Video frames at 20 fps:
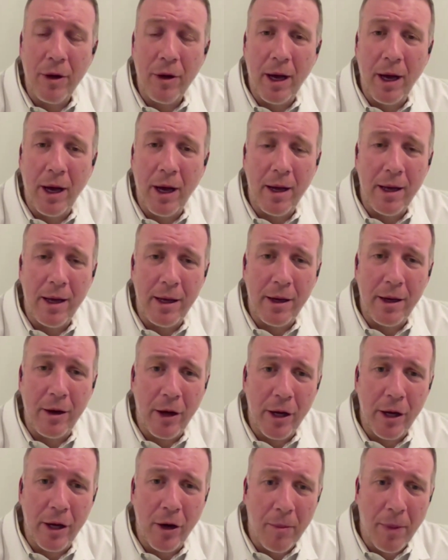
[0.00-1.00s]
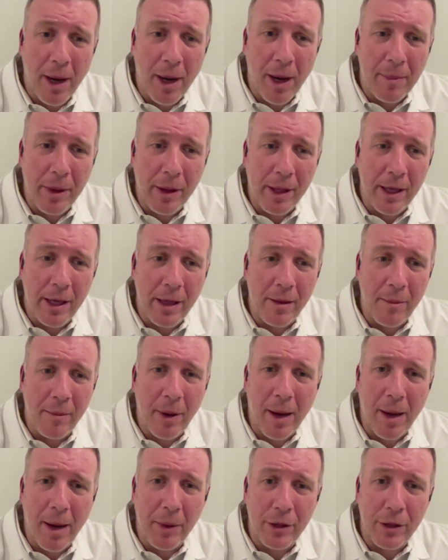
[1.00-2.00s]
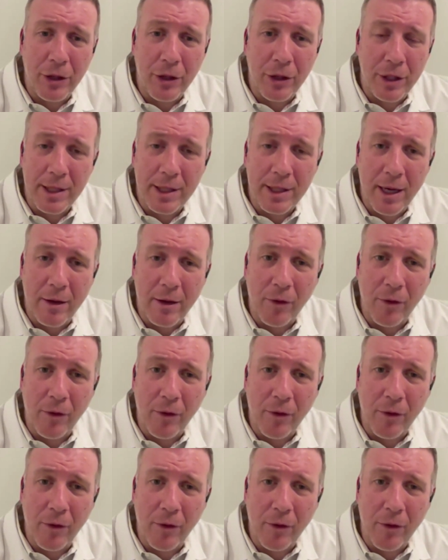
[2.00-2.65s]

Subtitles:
in the population in South